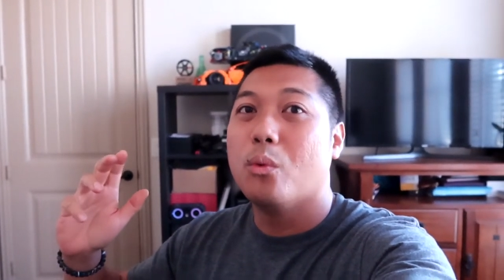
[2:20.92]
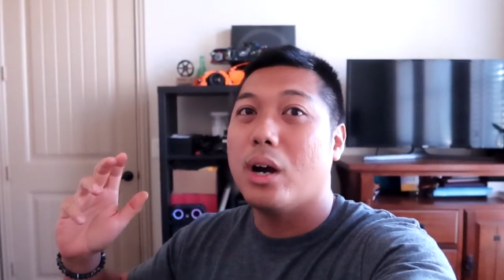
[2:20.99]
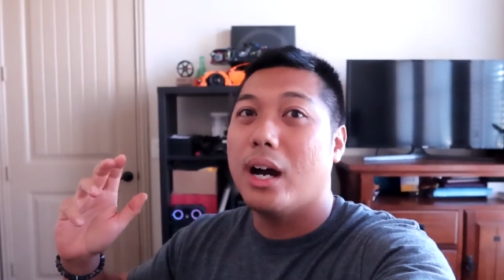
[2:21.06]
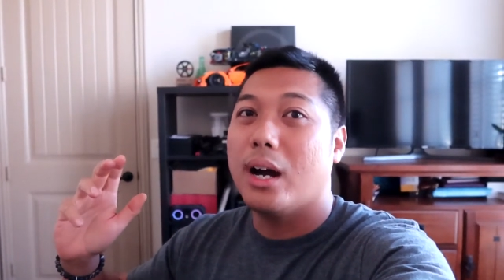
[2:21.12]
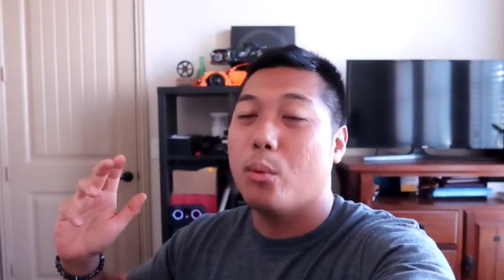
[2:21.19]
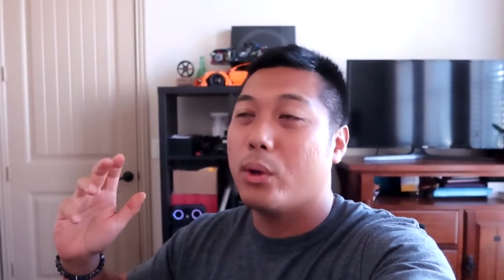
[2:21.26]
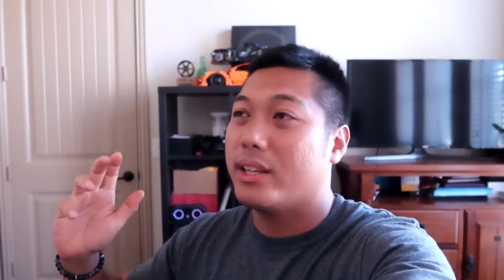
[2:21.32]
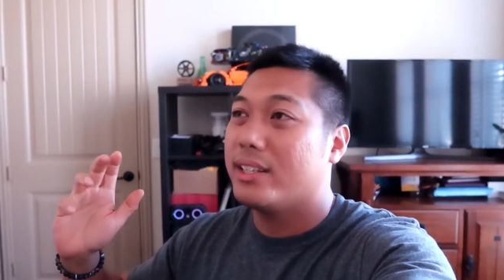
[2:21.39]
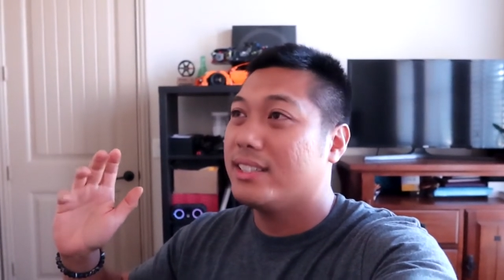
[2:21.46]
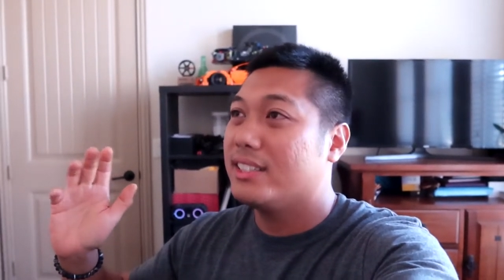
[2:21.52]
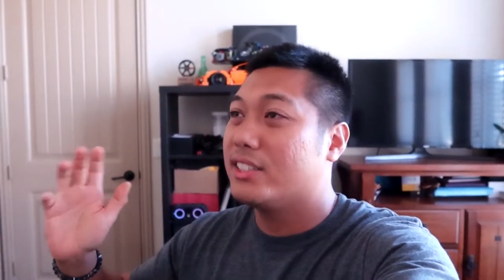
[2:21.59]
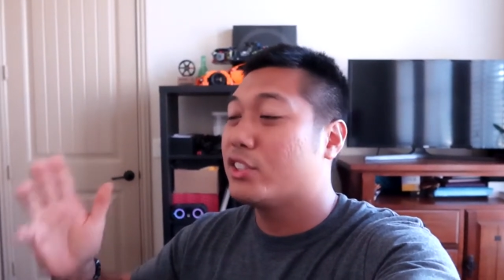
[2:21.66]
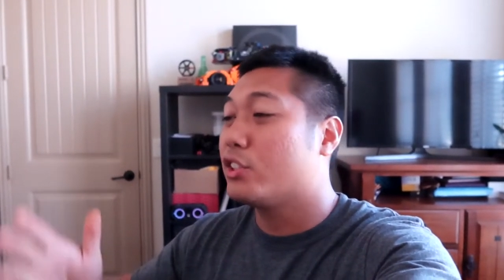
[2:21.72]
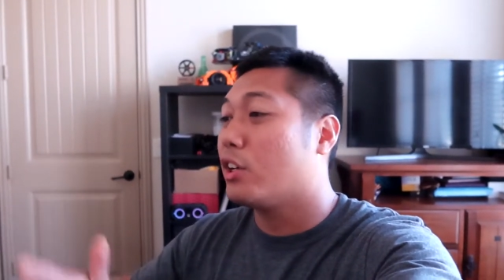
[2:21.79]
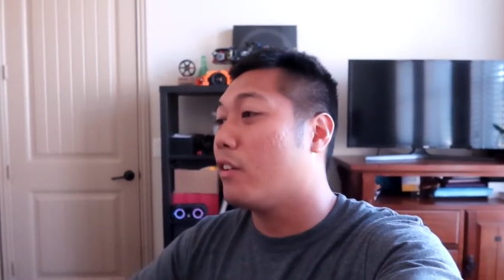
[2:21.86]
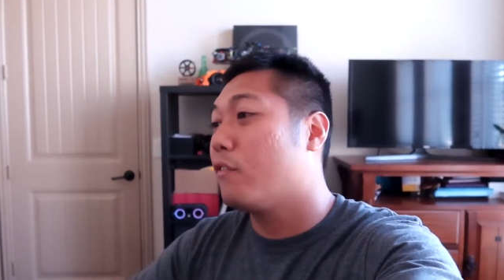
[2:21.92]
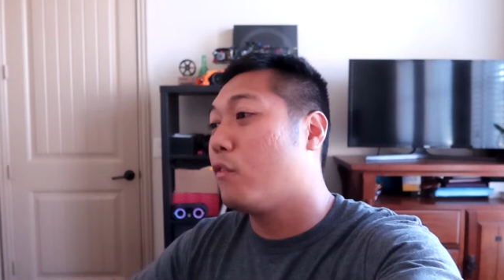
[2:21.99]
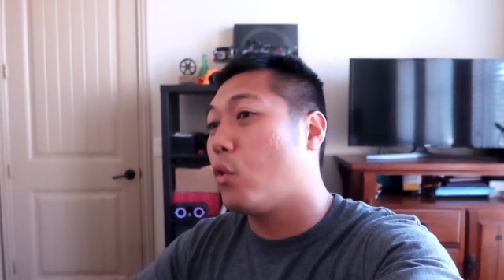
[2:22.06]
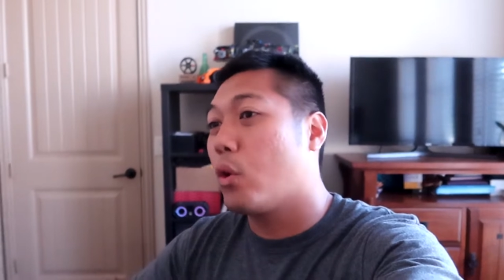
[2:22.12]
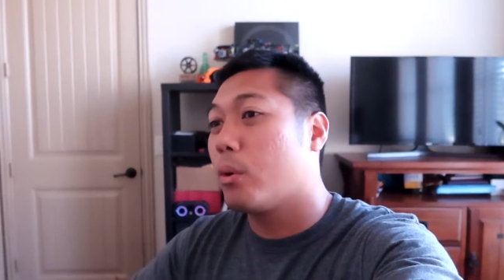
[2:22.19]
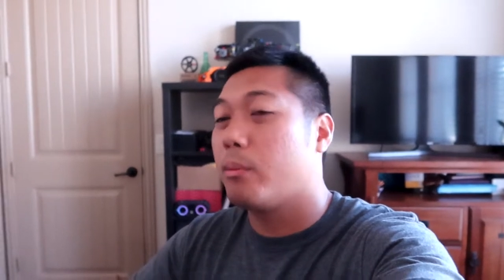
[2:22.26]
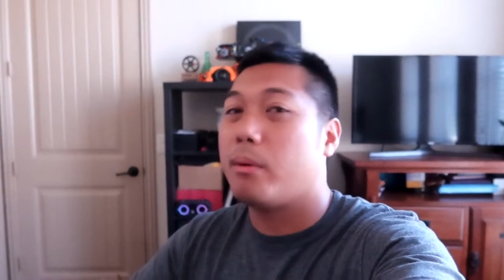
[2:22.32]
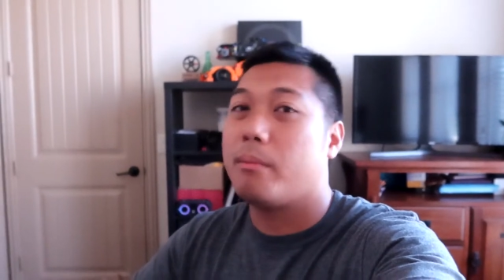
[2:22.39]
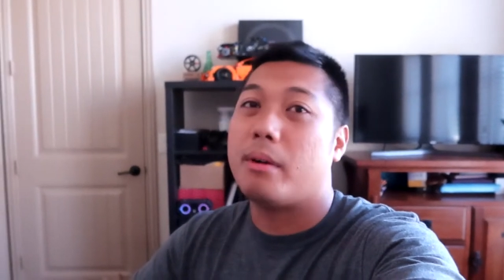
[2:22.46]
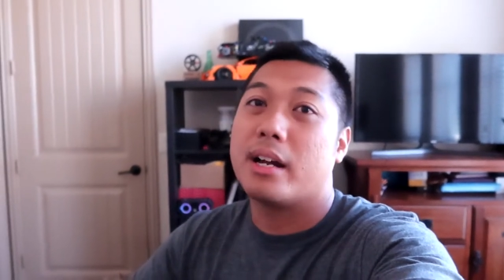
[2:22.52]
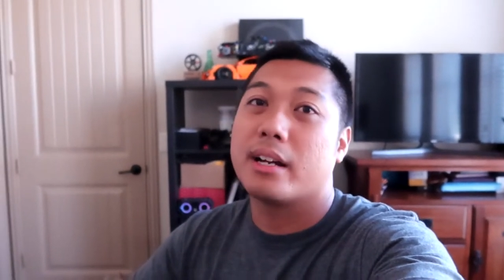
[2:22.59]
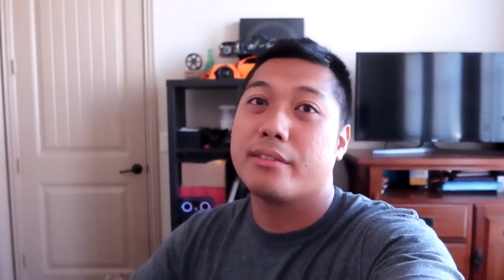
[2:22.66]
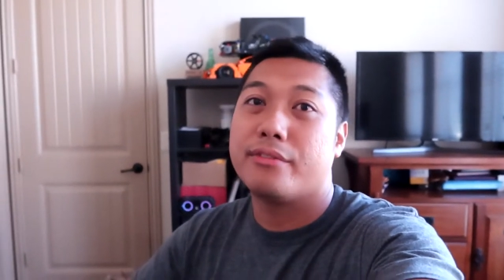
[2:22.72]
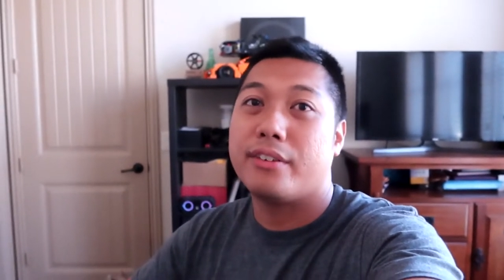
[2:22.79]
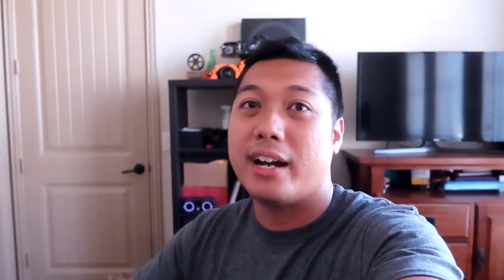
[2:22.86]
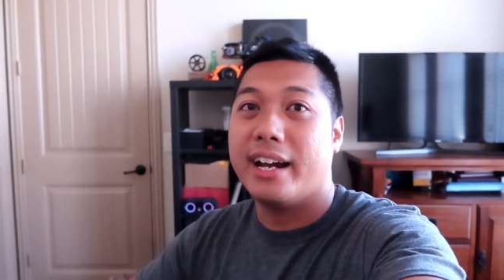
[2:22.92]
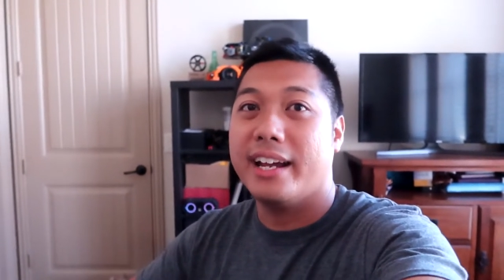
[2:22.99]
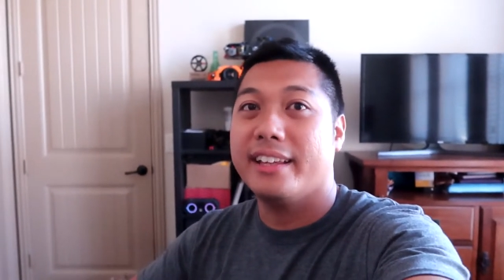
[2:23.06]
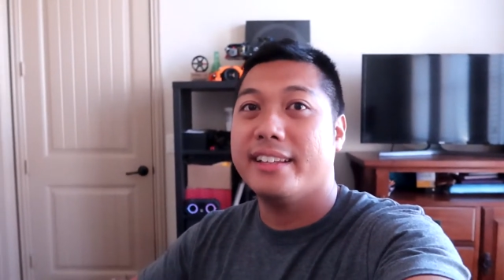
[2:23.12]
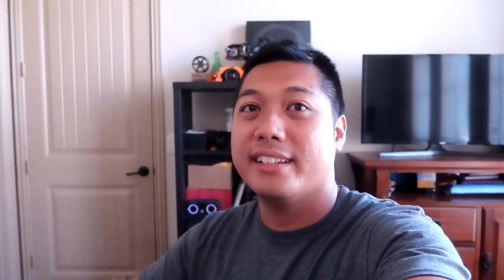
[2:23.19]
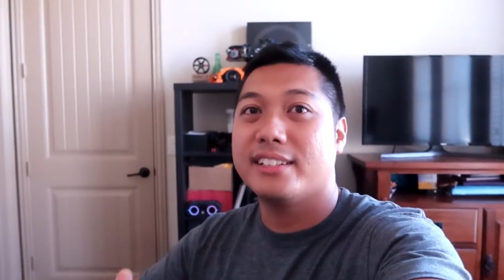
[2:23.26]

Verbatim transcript: Uh, whether it's in stock form or modified,